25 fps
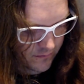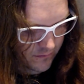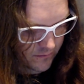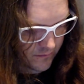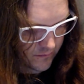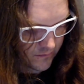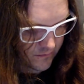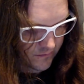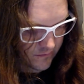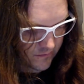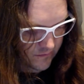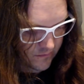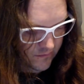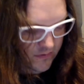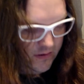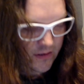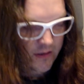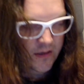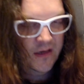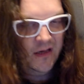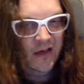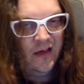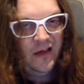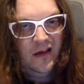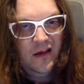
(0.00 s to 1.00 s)

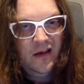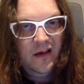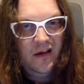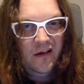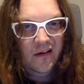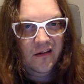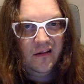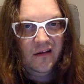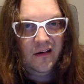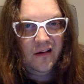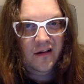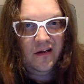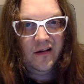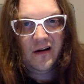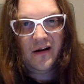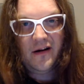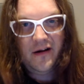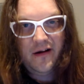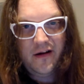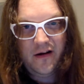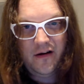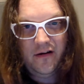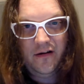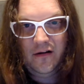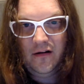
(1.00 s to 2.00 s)
I don't
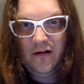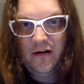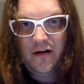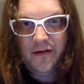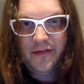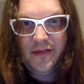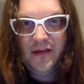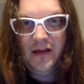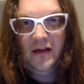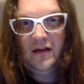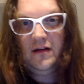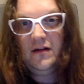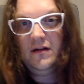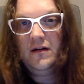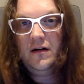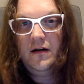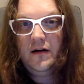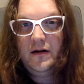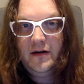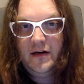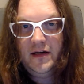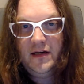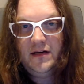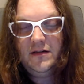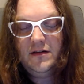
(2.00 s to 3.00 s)
know. I think I
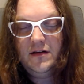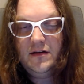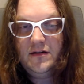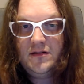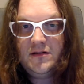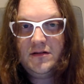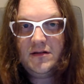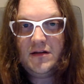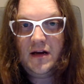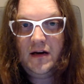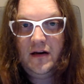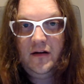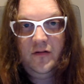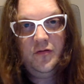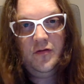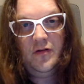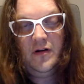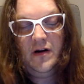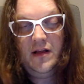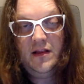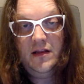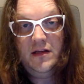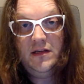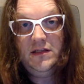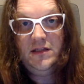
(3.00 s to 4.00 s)
need to study for
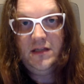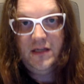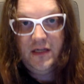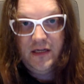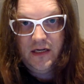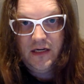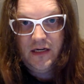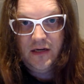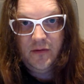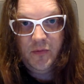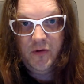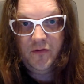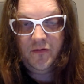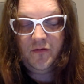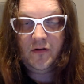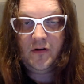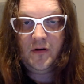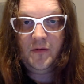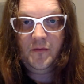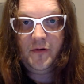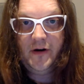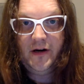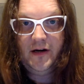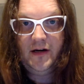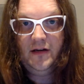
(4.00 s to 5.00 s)
another year before I'm
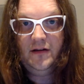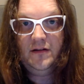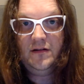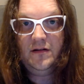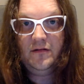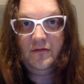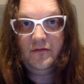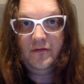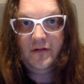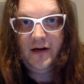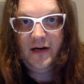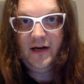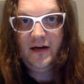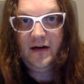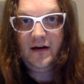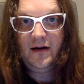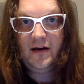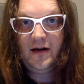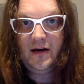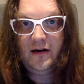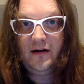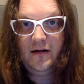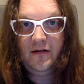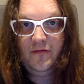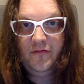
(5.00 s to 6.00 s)
ready to read
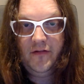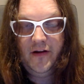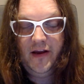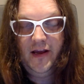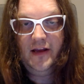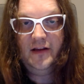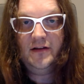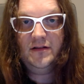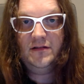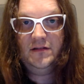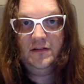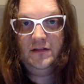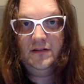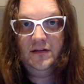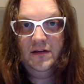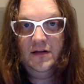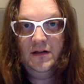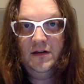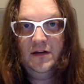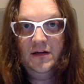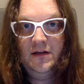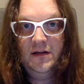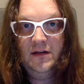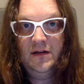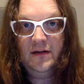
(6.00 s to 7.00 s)
an advanced
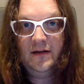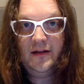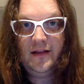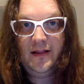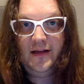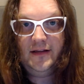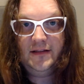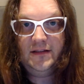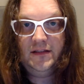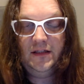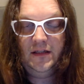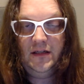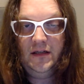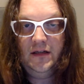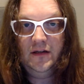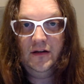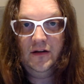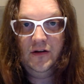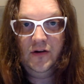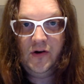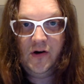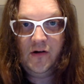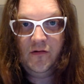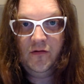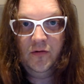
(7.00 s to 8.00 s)
classic
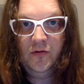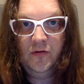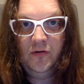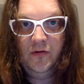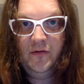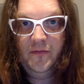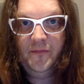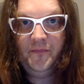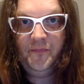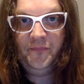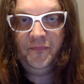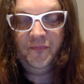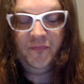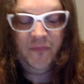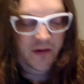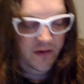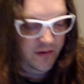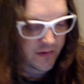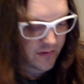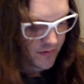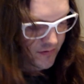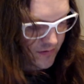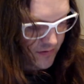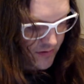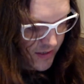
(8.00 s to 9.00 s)
novel.
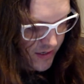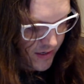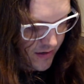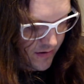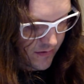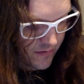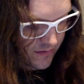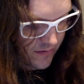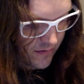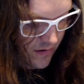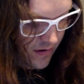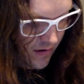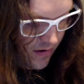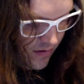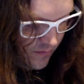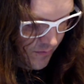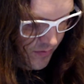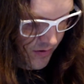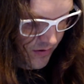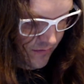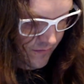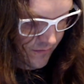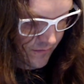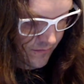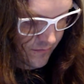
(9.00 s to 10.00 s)
So I'll
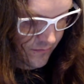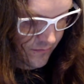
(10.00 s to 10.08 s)
be